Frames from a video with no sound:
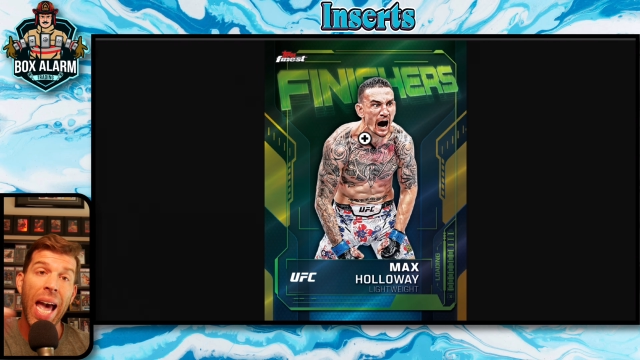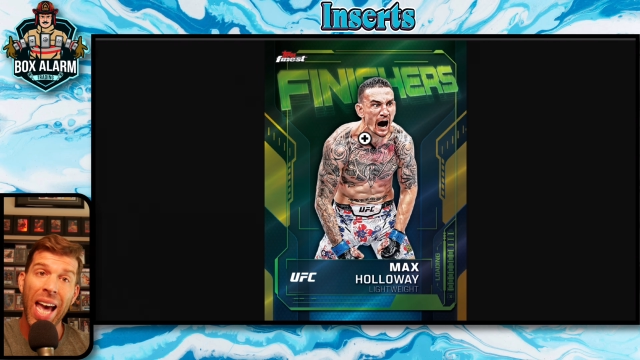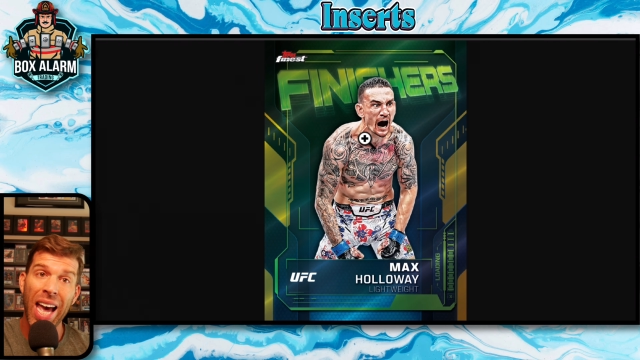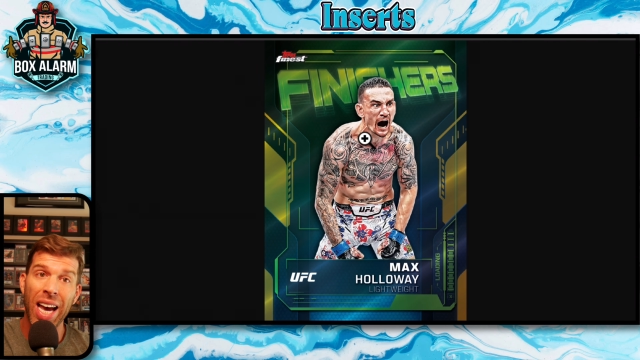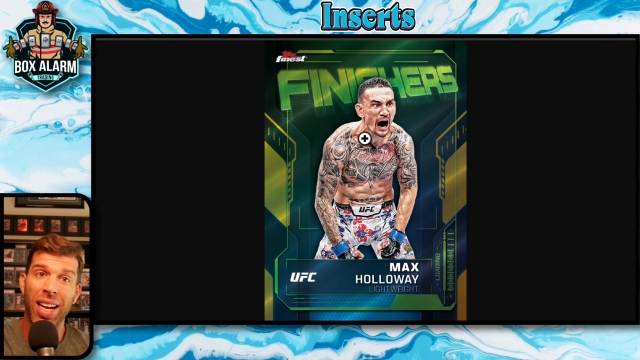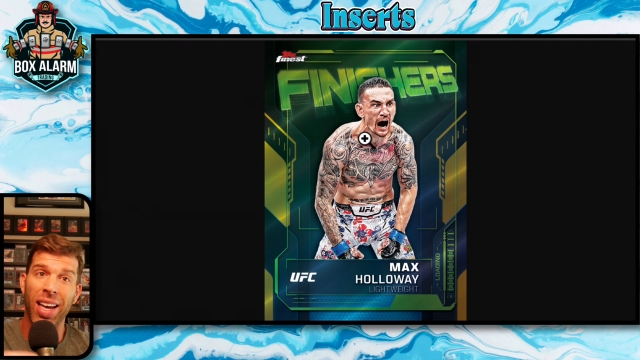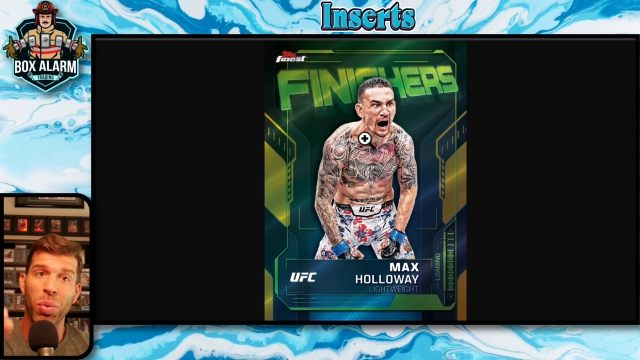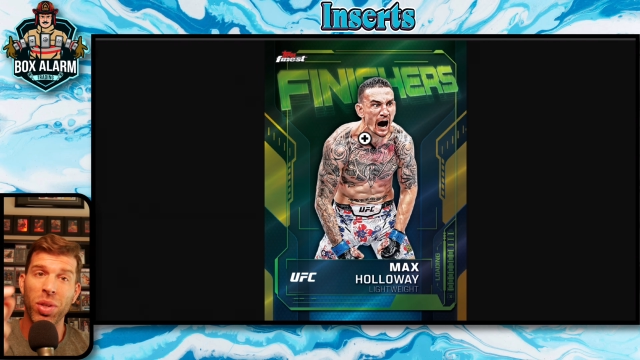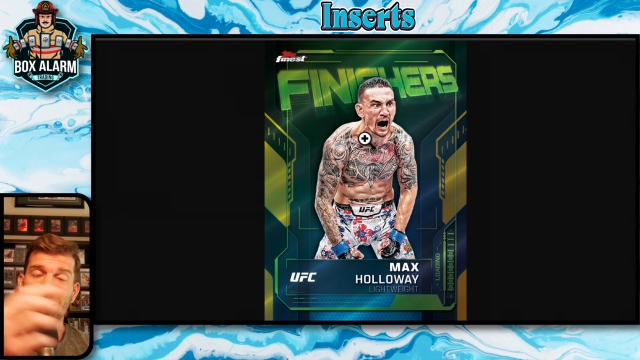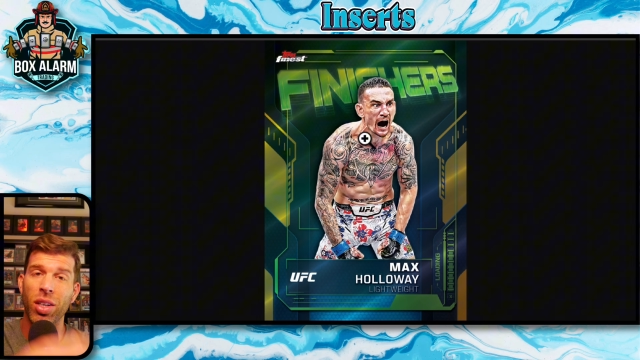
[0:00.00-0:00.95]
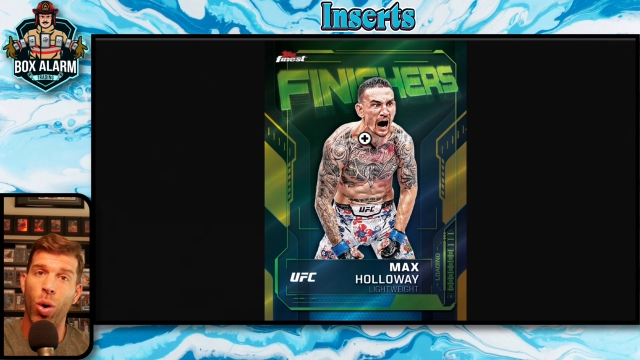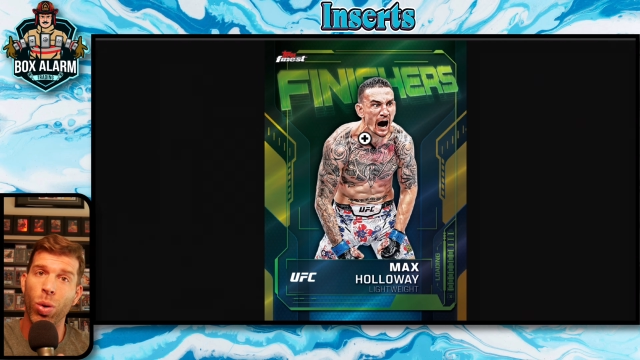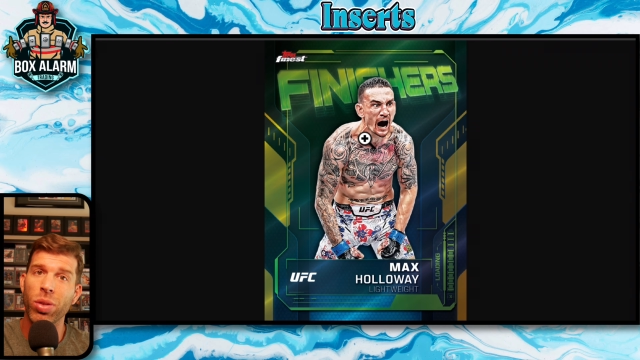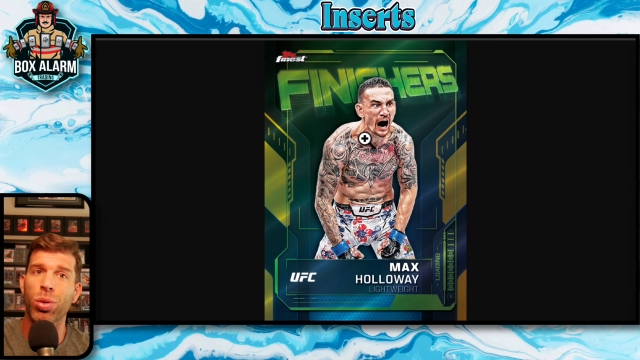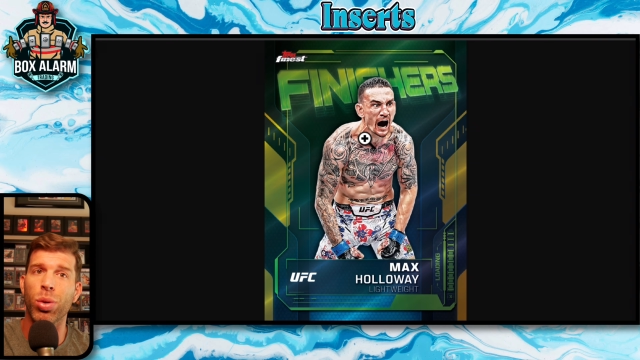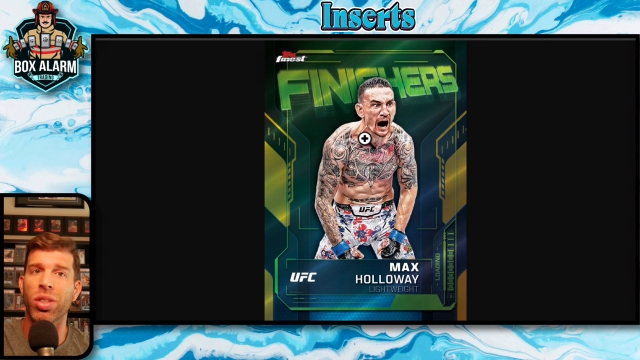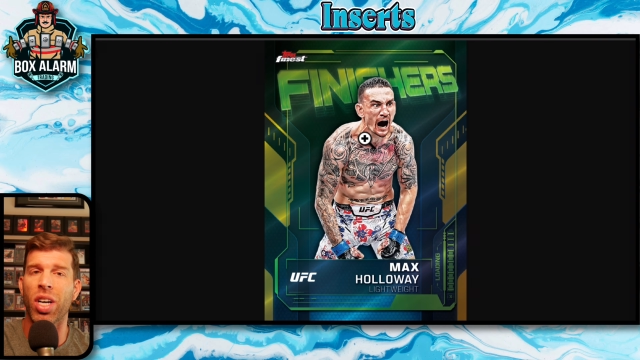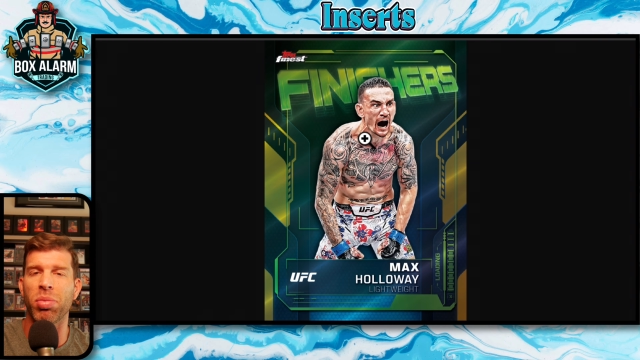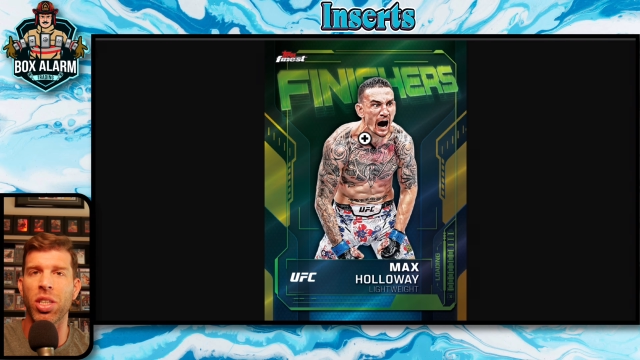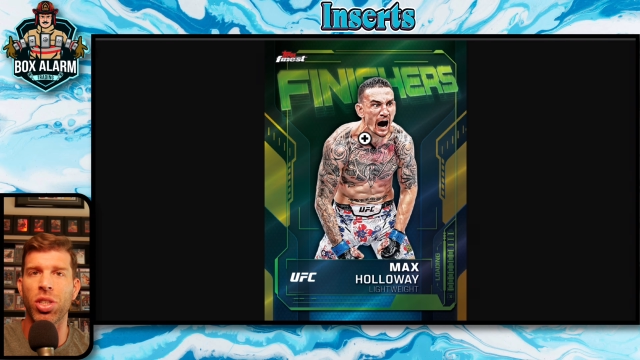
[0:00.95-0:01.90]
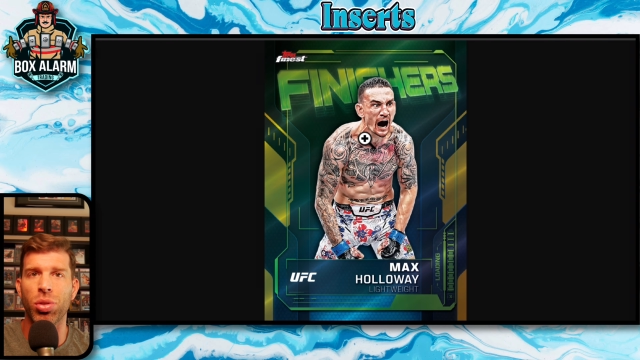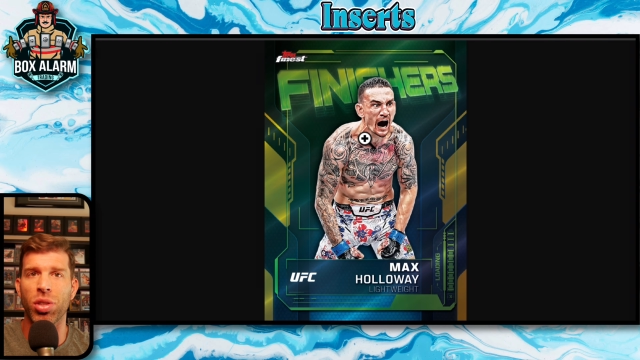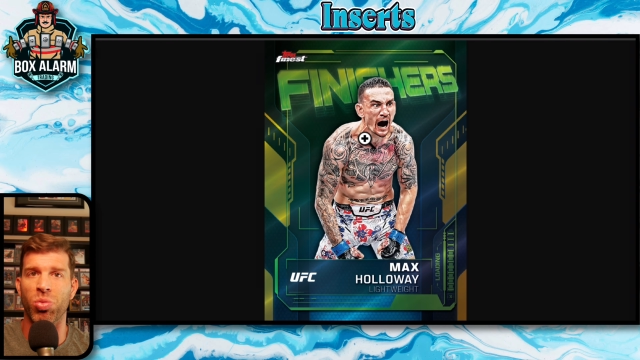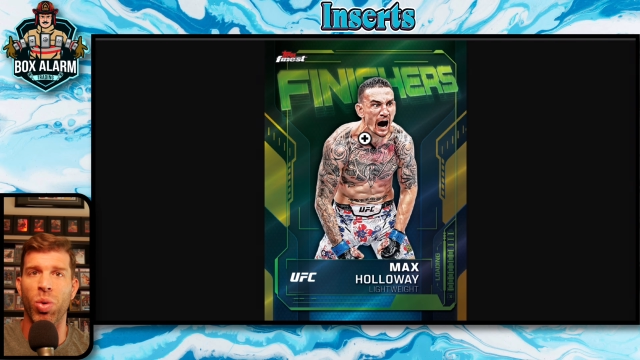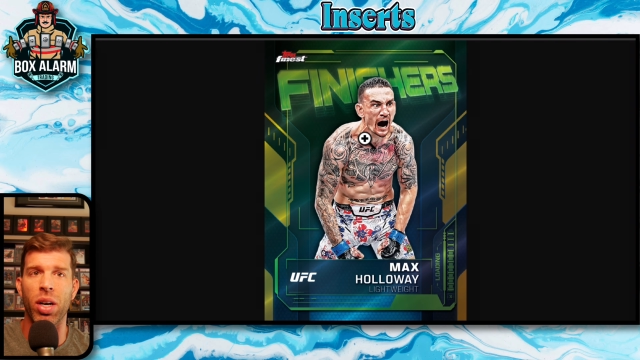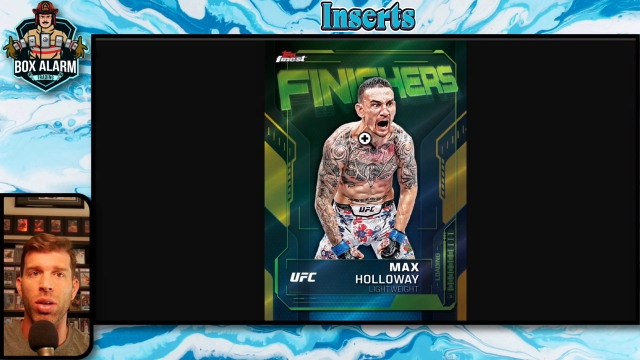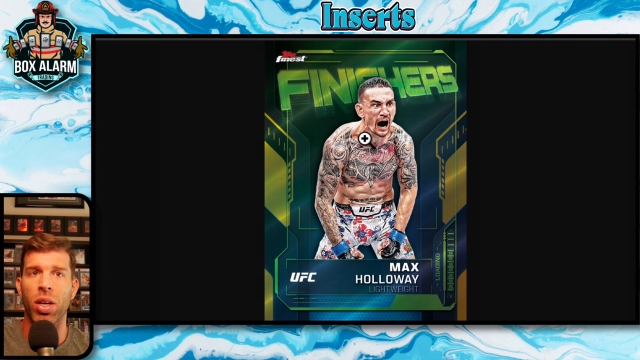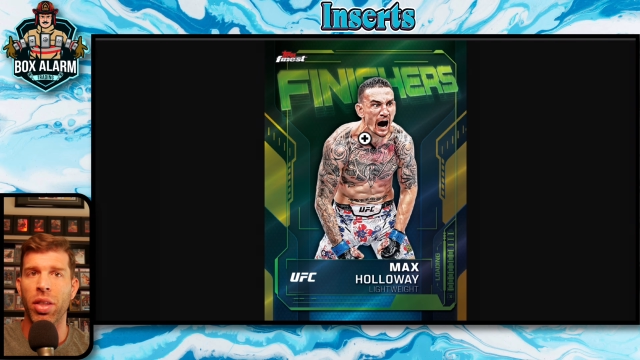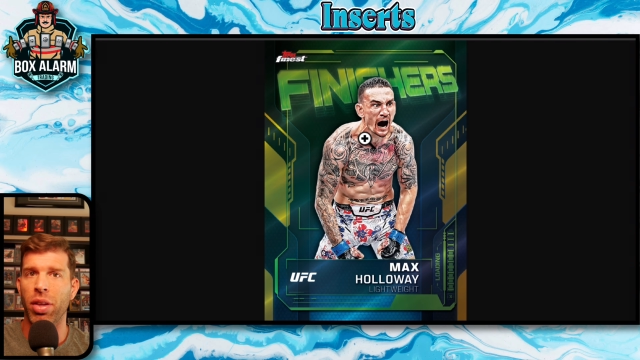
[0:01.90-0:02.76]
and it was an old school Topps issue as well.